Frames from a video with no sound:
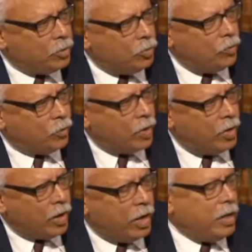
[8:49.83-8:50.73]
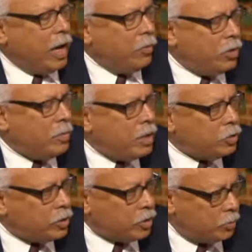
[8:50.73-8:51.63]
to move around? I, I would
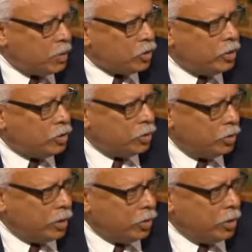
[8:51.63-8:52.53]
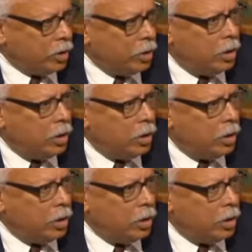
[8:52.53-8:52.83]
imagine, especially in your area,